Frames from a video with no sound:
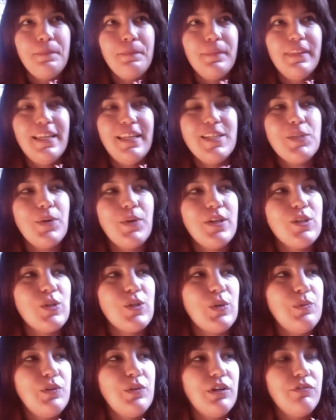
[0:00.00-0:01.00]
that's why it's
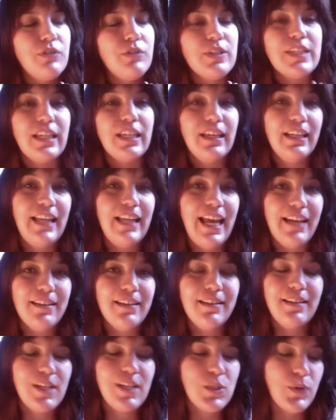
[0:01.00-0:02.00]
so beautiful to
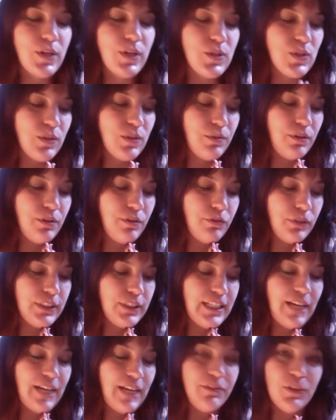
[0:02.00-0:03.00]
connect that's why it's so beautiful
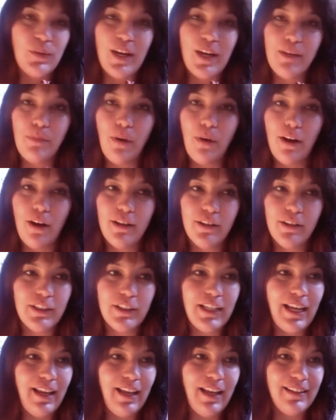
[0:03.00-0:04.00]
to have the right
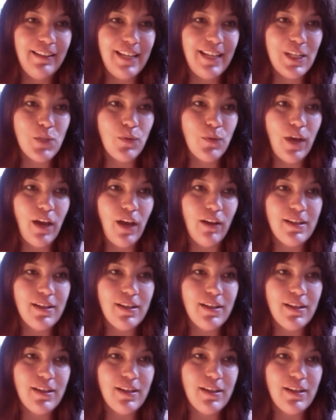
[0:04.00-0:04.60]
partner and that's why